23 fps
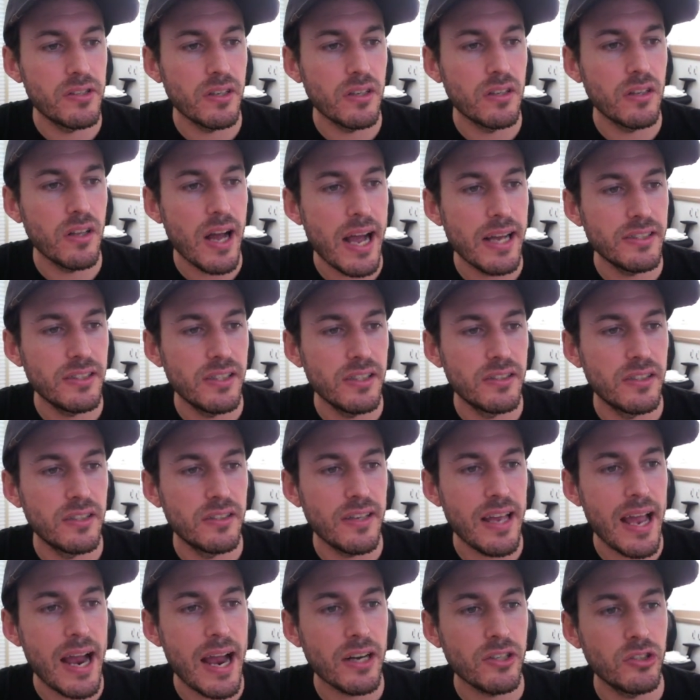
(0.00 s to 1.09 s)
the glasses is
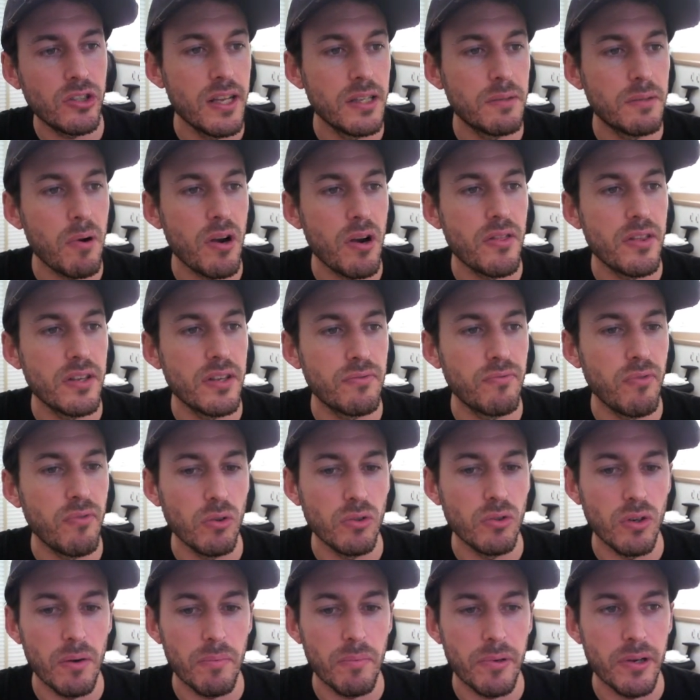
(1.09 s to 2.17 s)
actually part of this
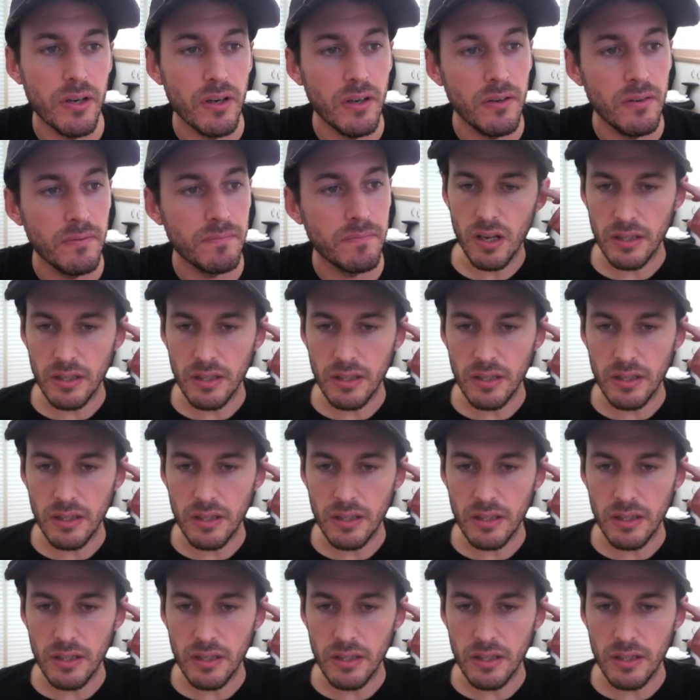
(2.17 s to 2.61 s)
folder up here.